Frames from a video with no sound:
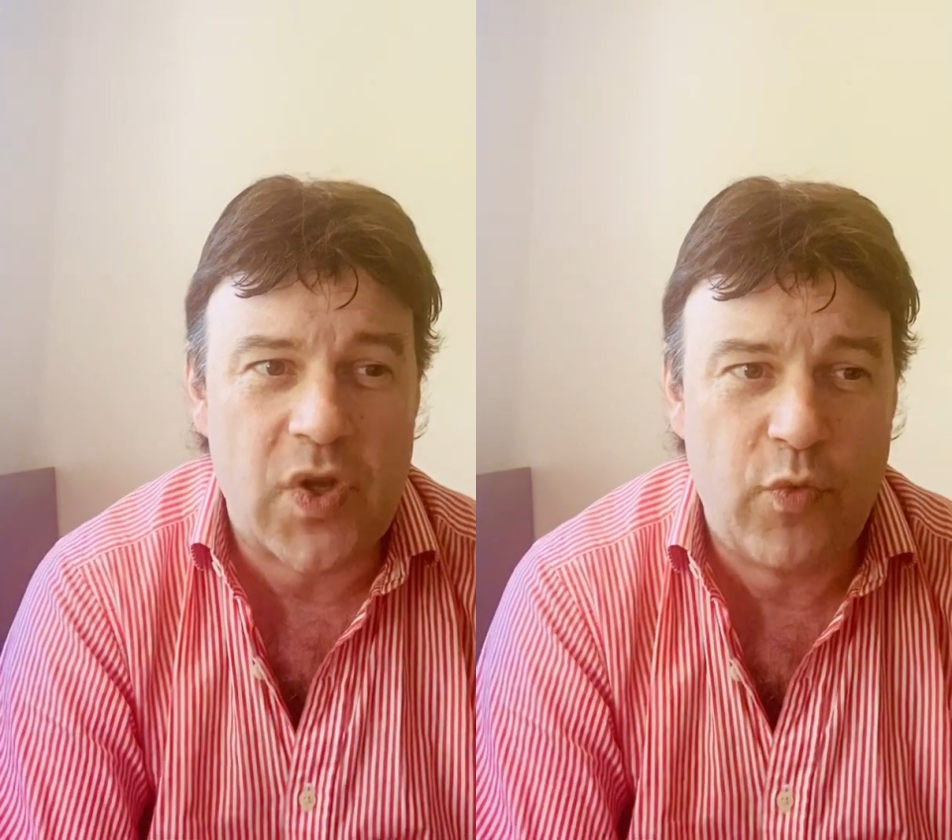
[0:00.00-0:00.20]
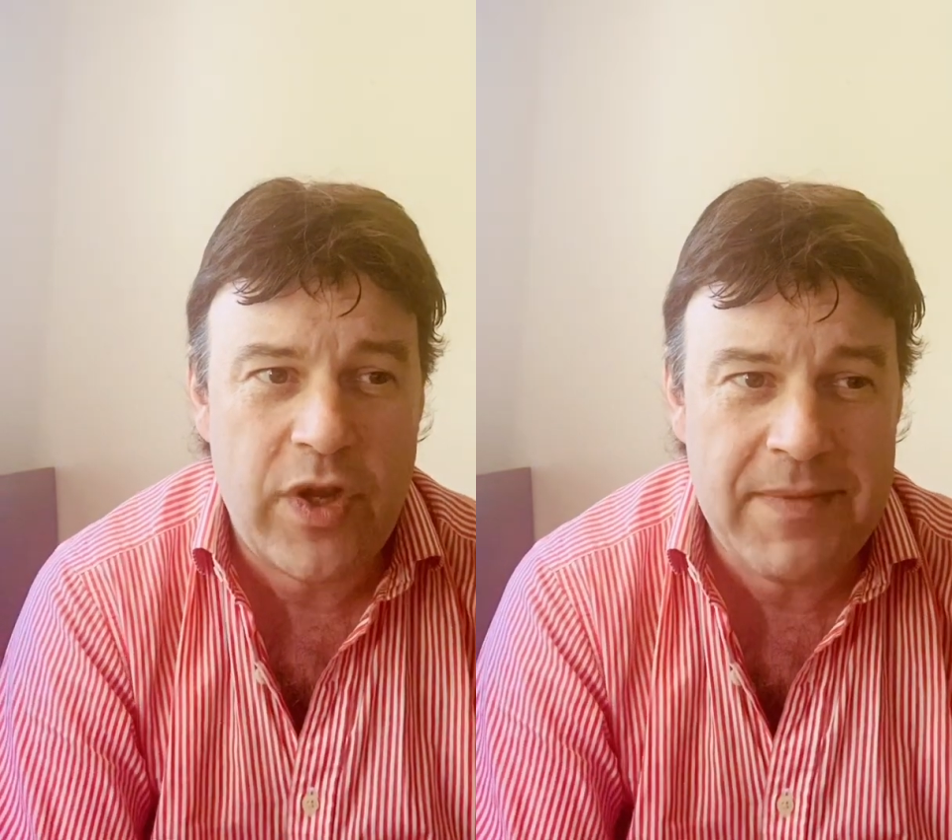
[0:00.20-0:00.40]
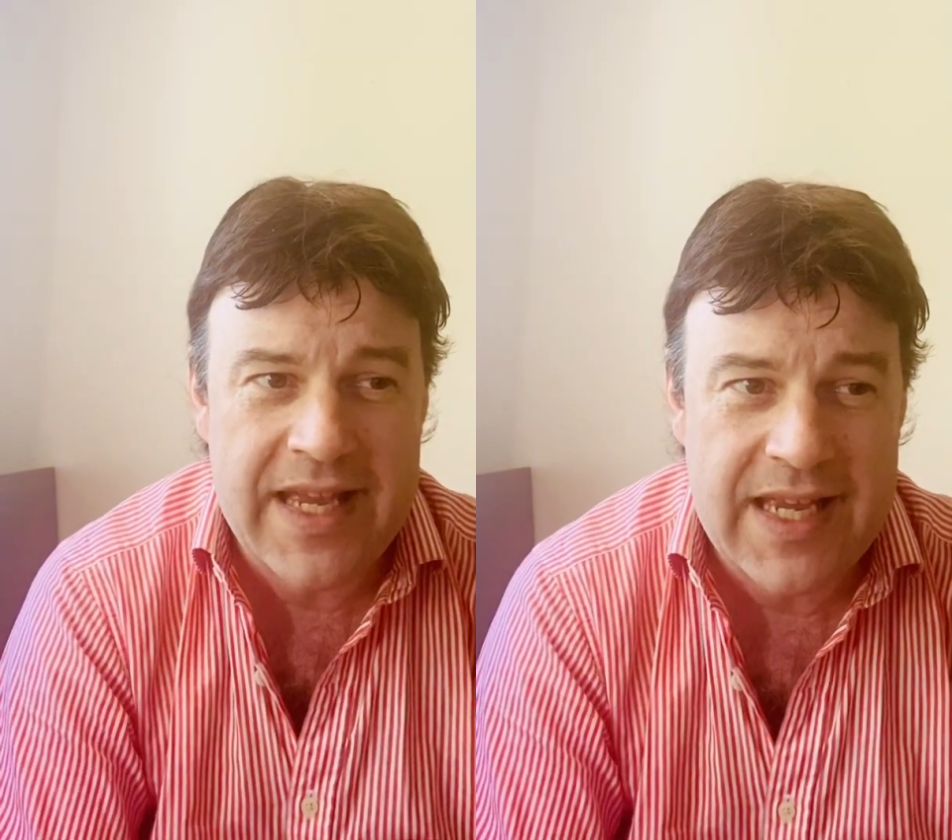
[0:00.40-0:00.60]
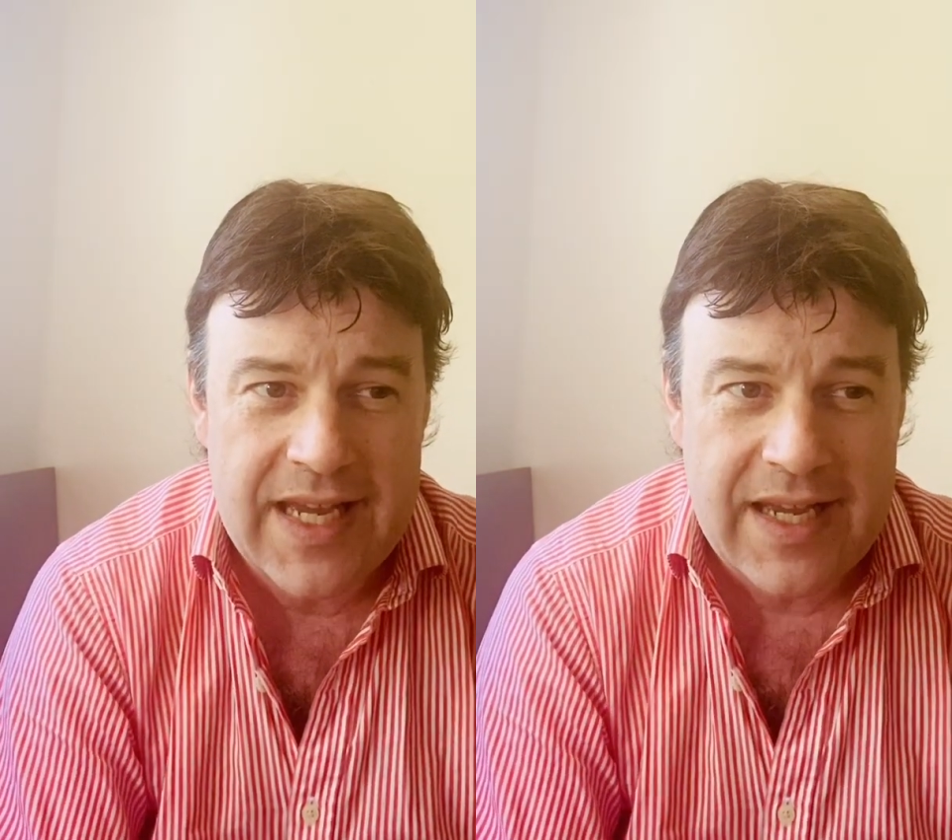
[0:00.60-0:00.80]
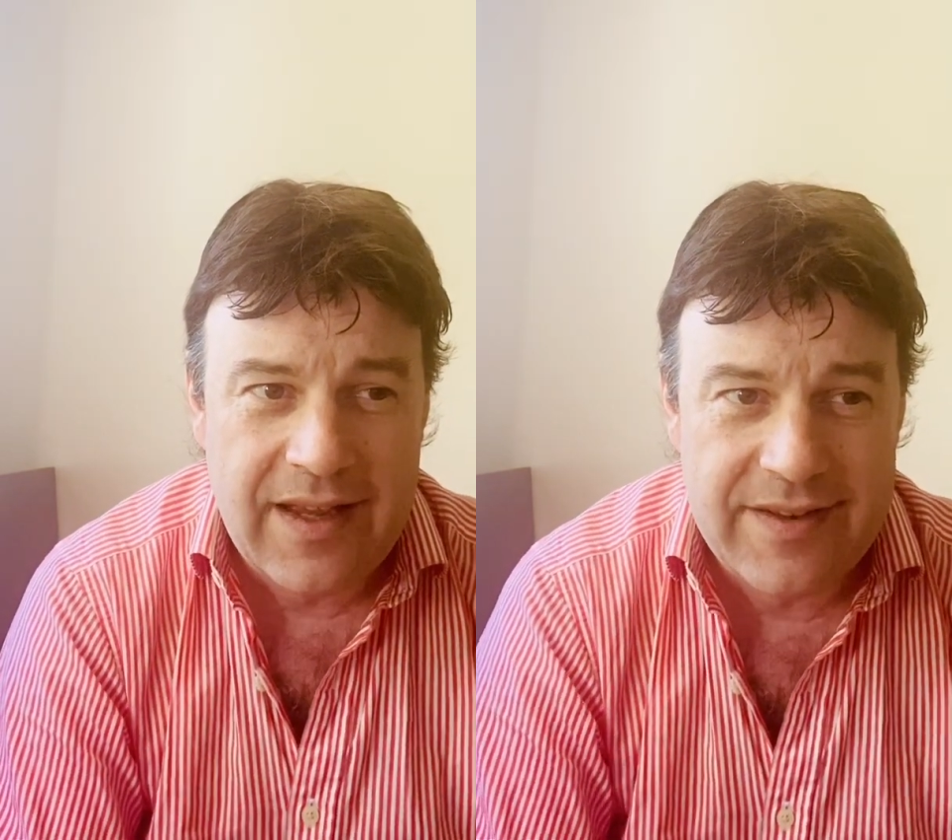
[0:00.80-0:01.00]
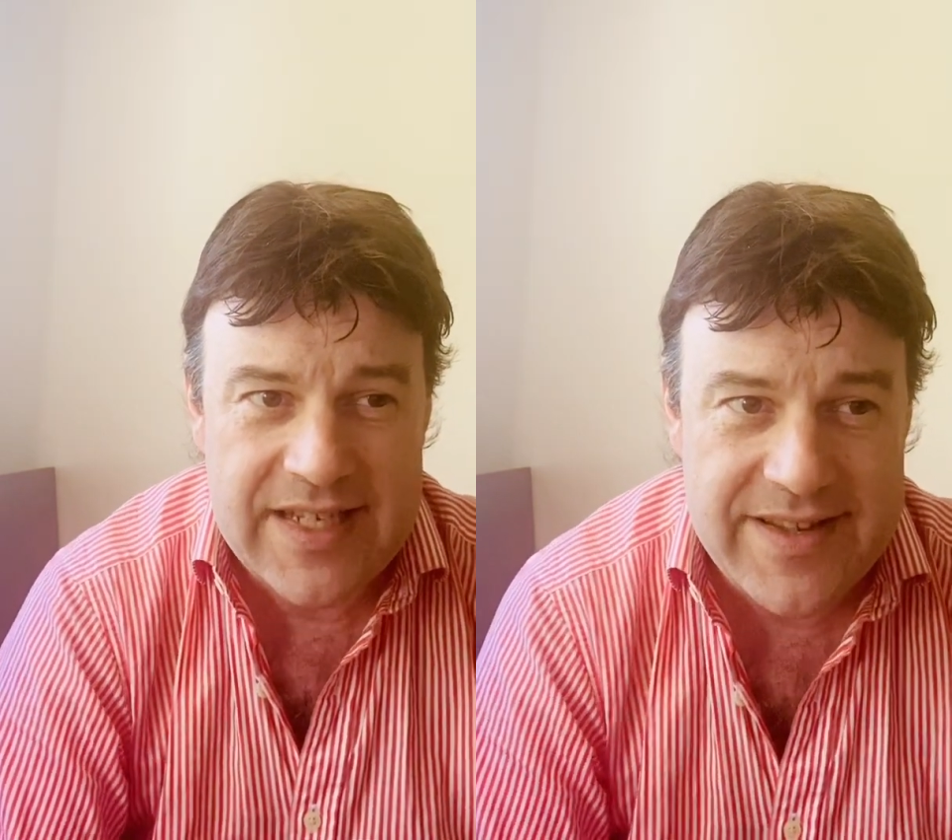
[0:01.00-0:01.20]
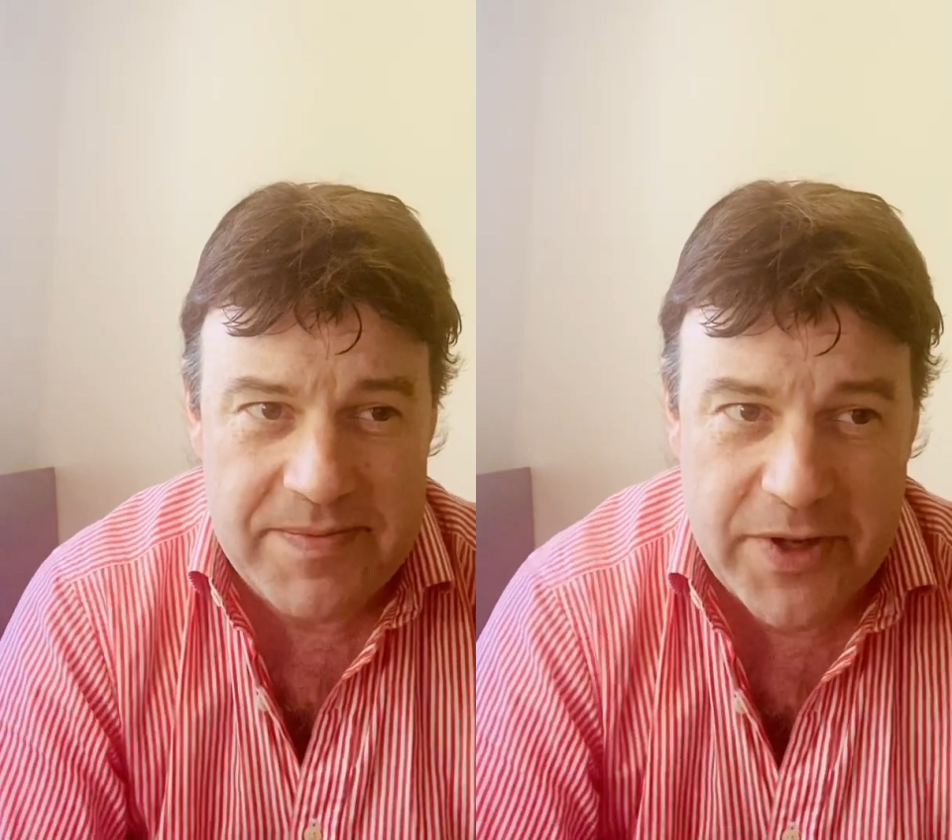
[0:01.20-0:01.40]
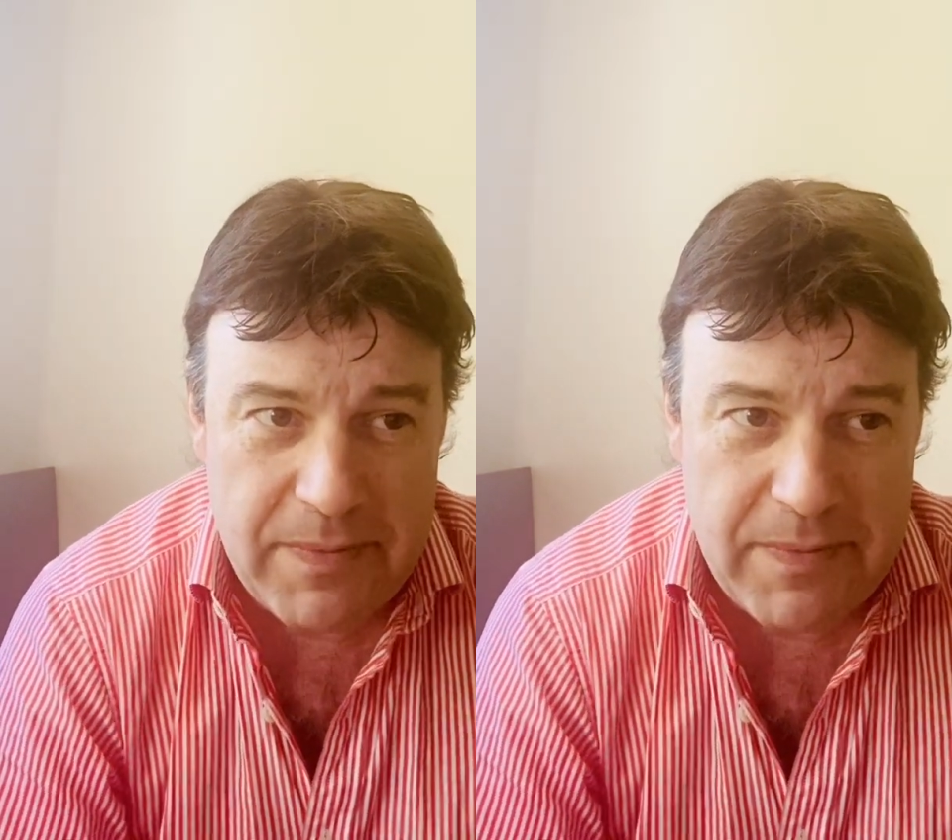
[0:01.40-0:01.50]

We may say some